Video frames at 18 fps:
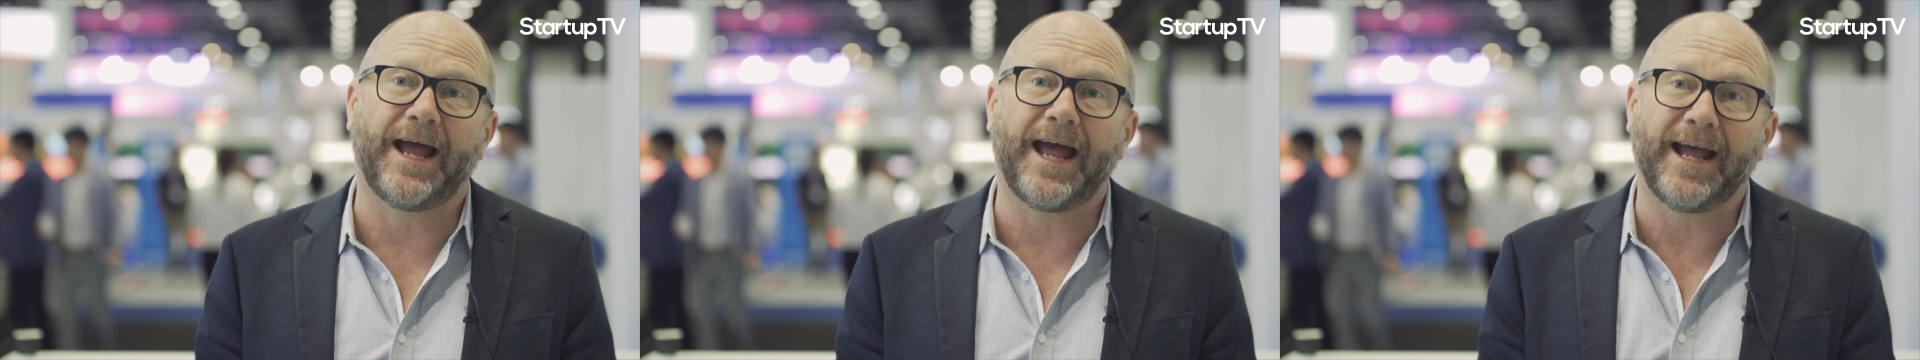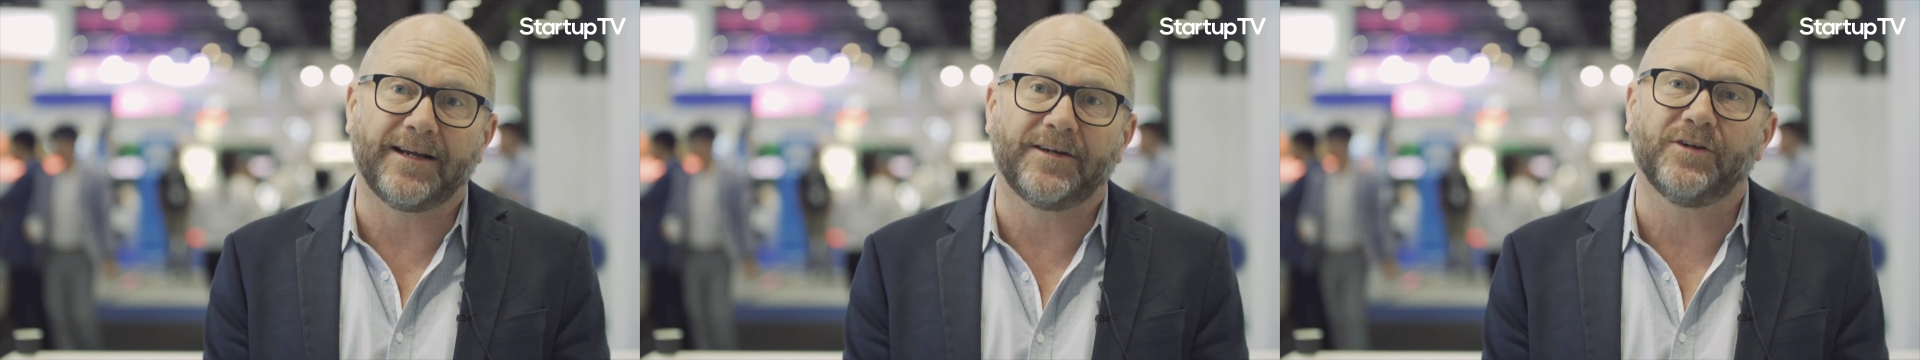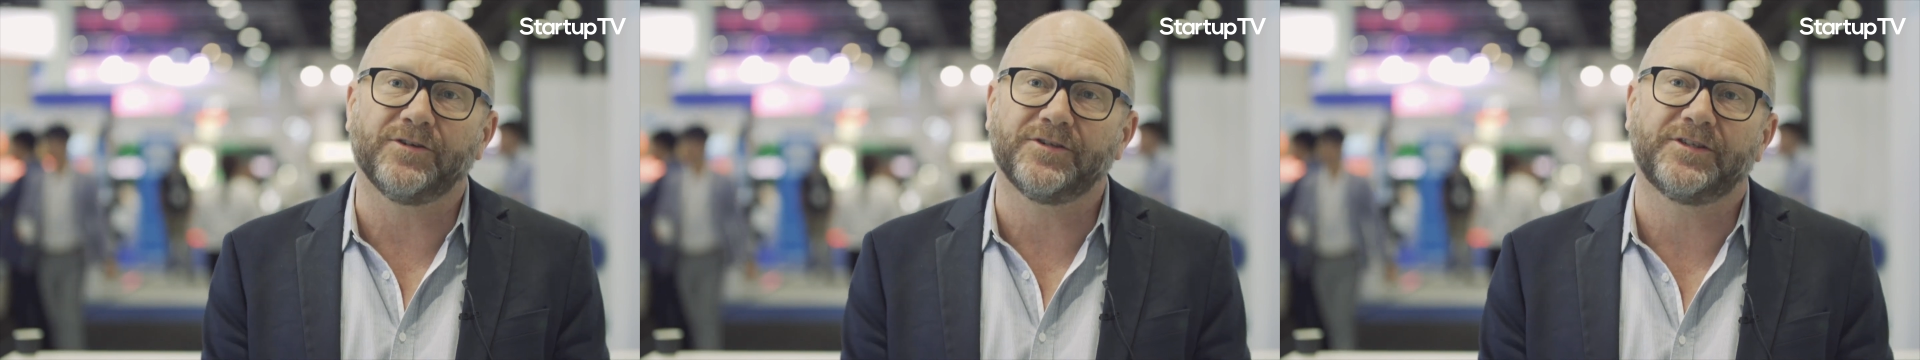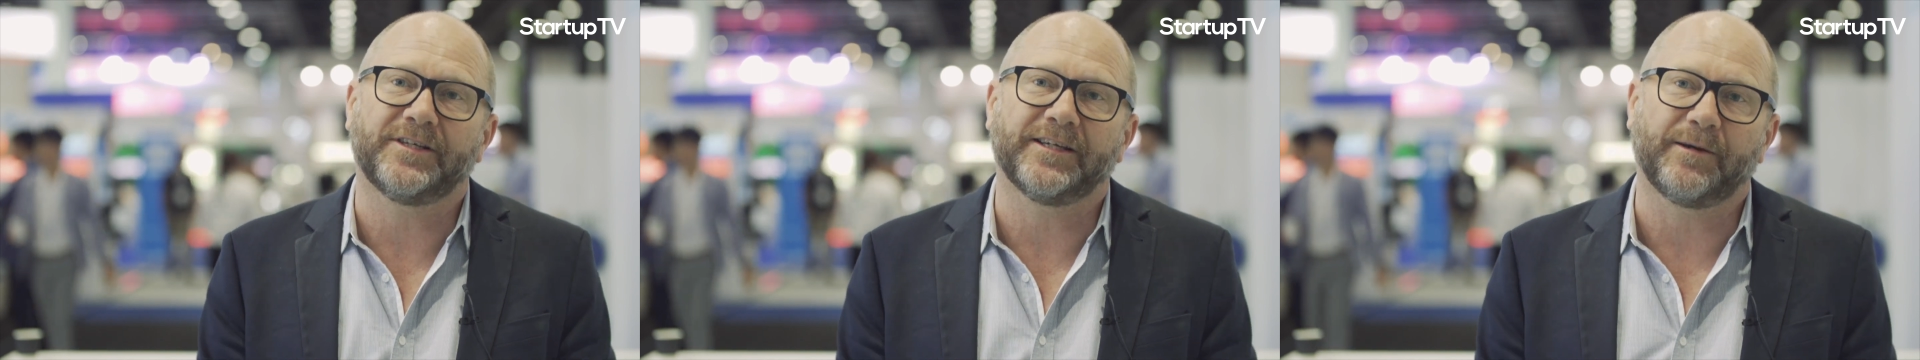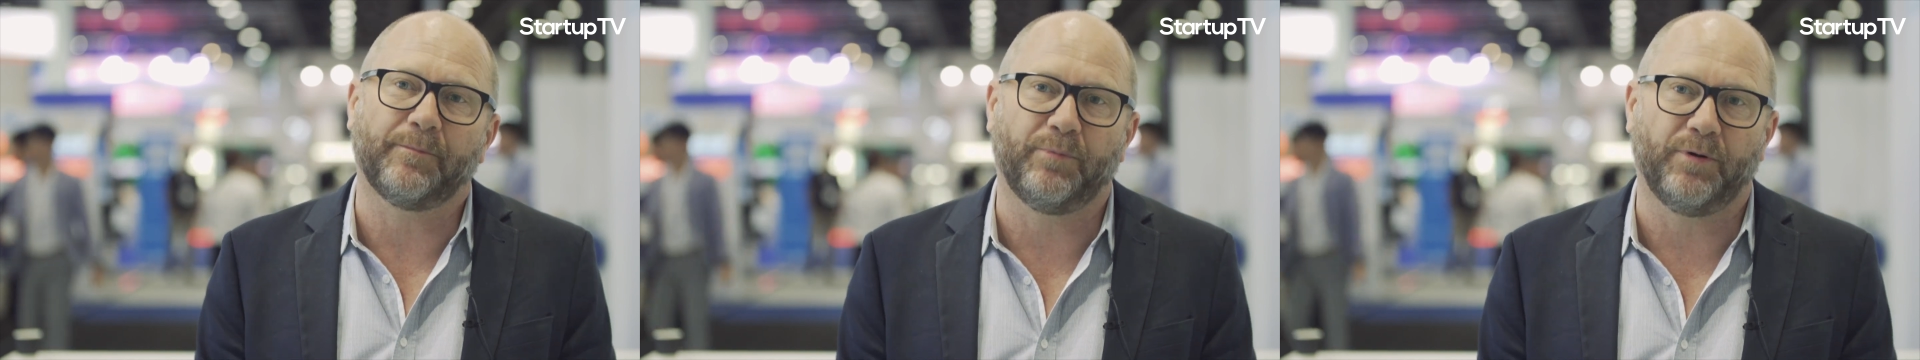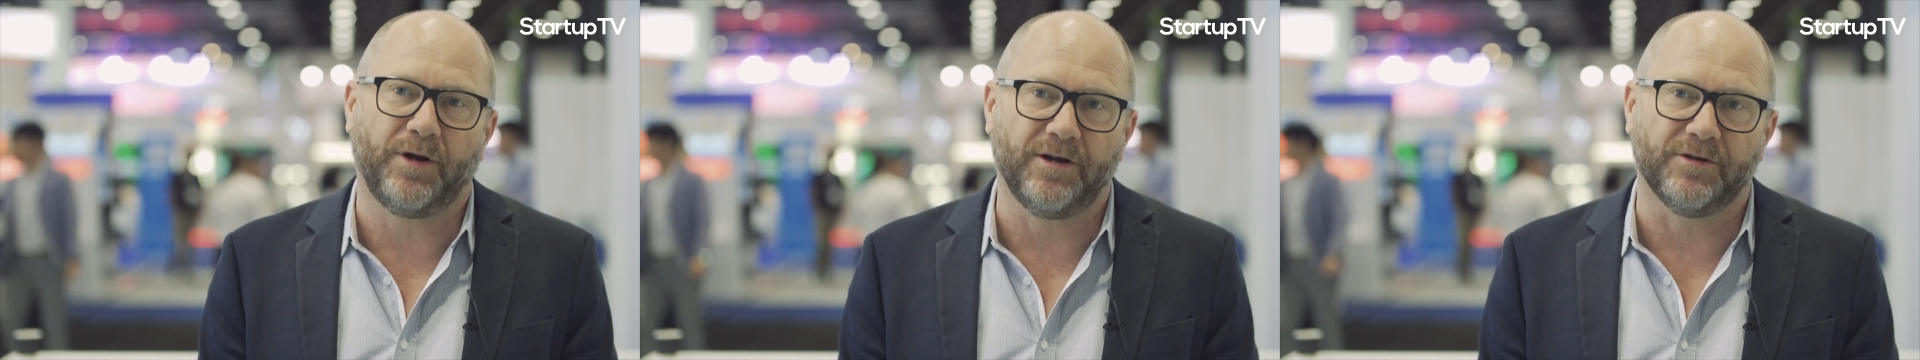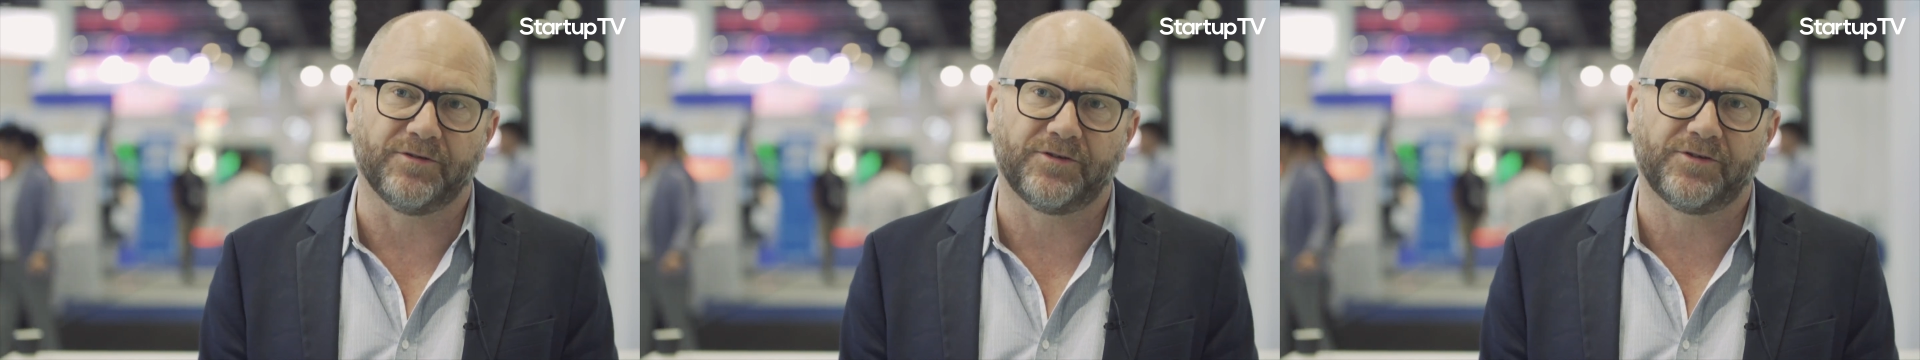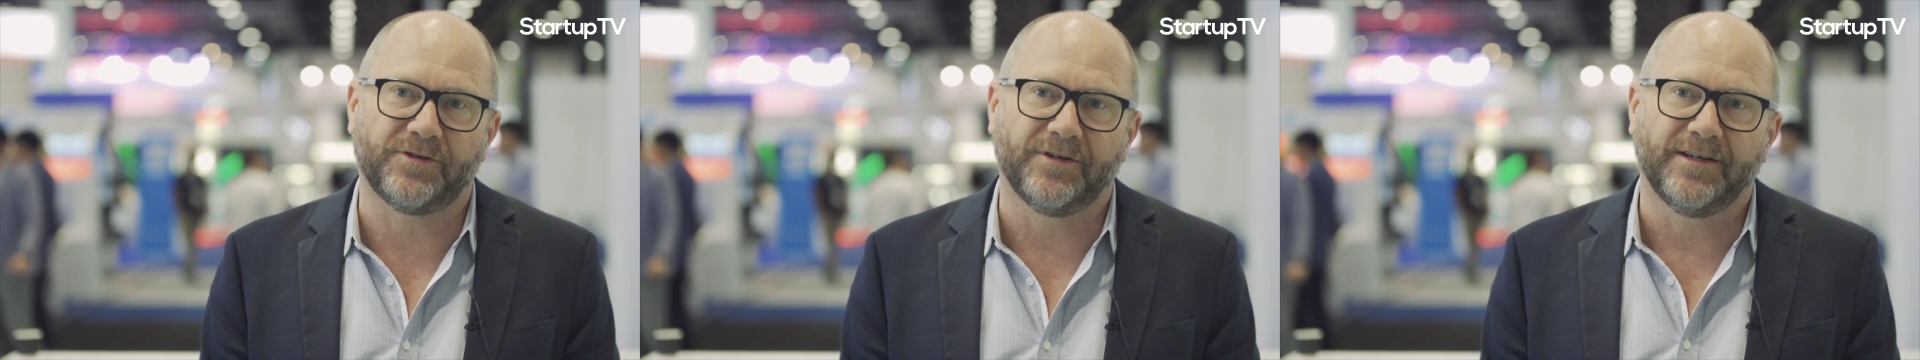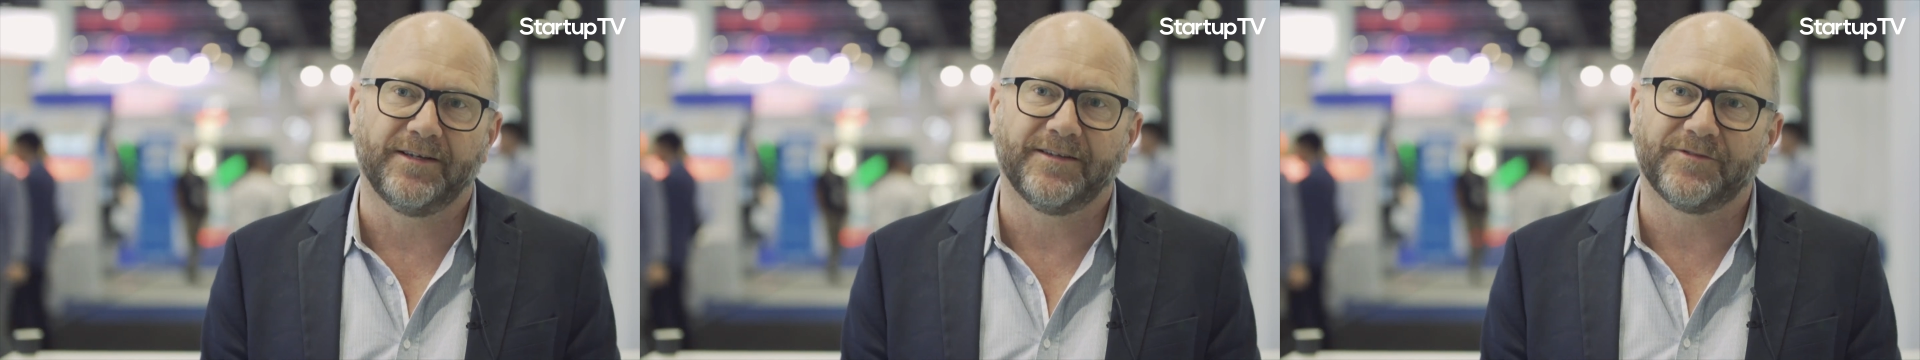agnostic approach